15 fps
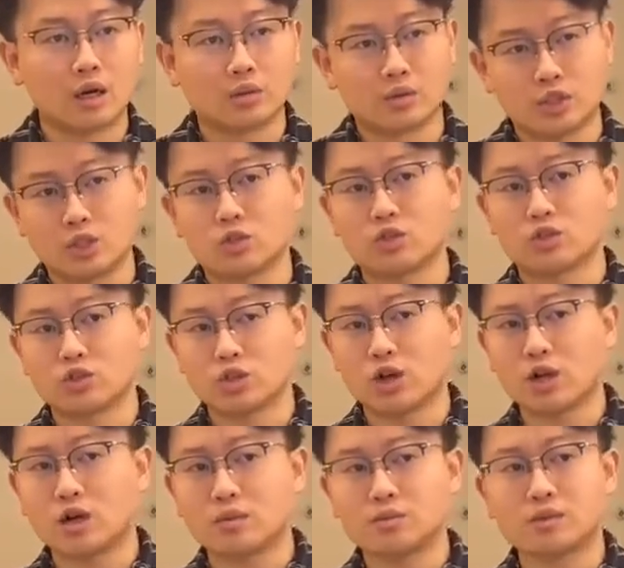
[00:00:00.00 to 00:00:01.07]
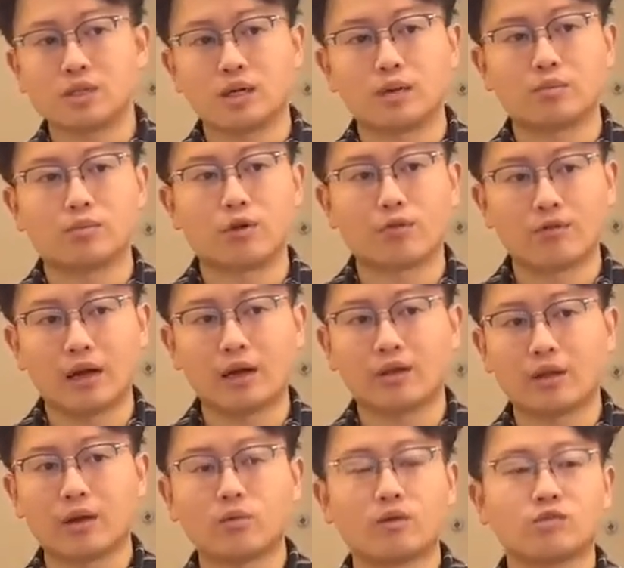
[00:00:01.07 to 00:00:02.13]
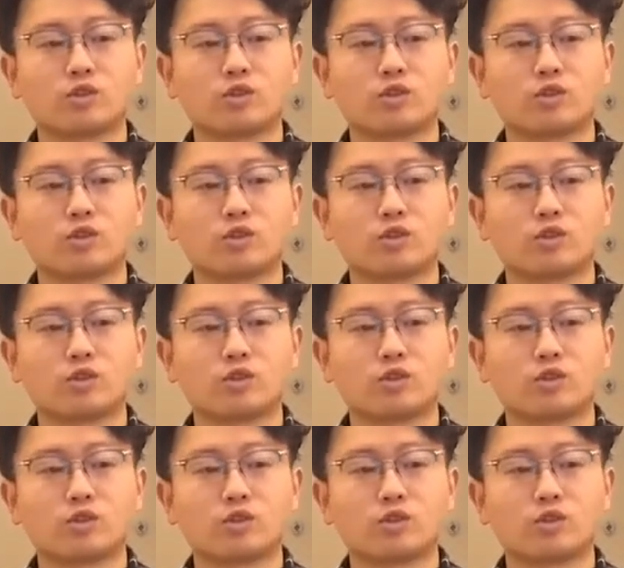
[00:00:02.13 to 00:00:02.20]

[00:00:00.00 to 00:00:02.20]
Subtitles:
digital startups and provide them with